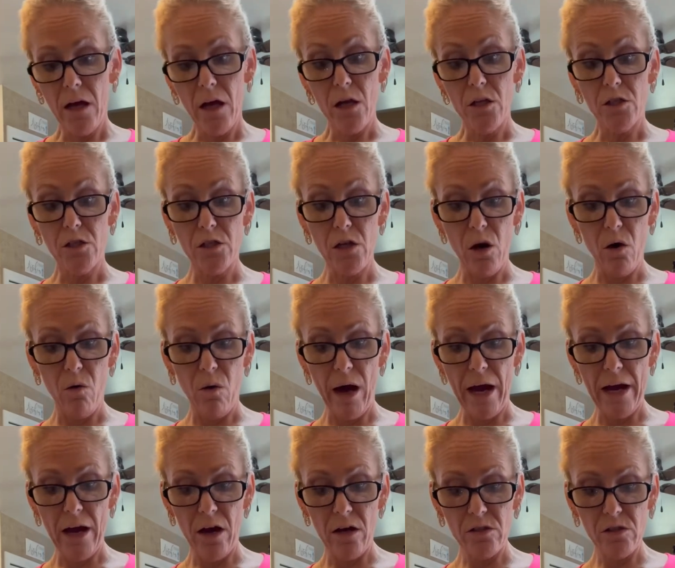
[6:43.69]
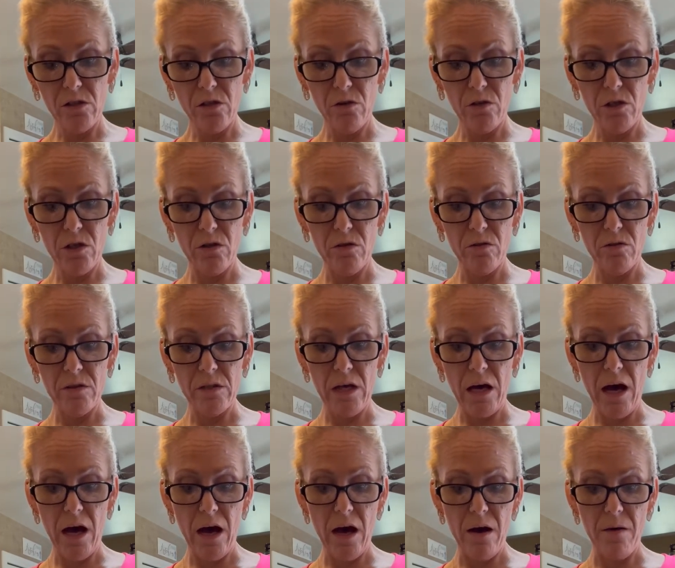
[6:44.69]
So I also use,
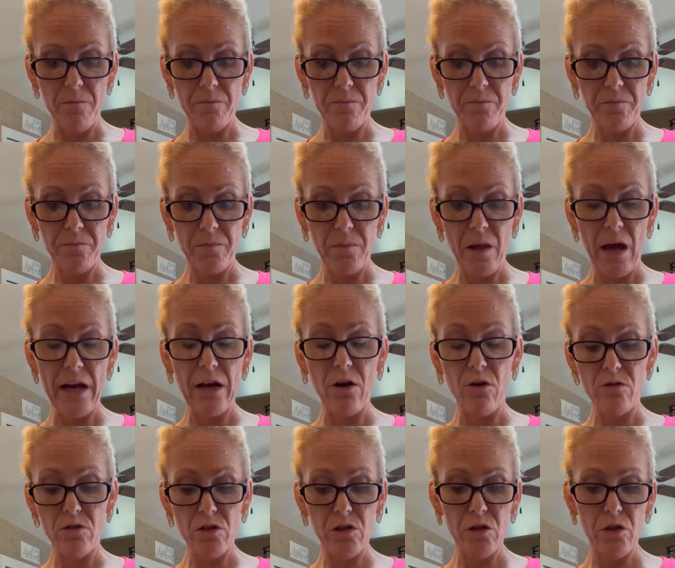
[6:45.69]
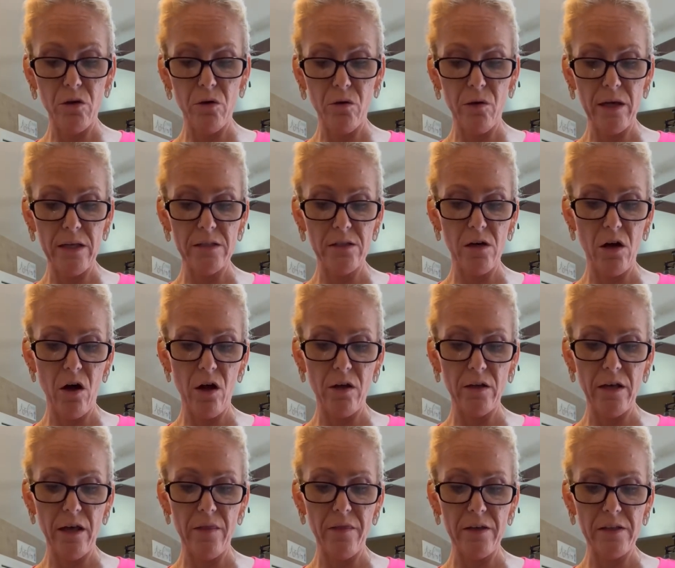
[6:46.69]
I go to, it's called
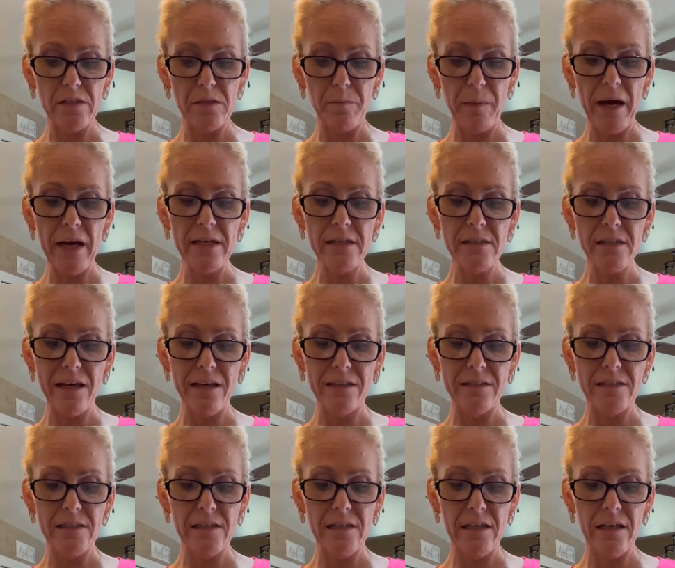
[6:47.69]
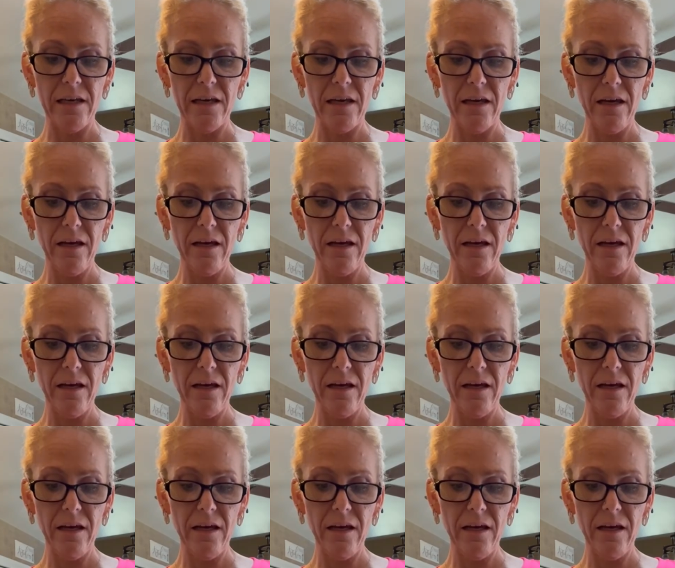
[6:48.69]
the Spice and Tea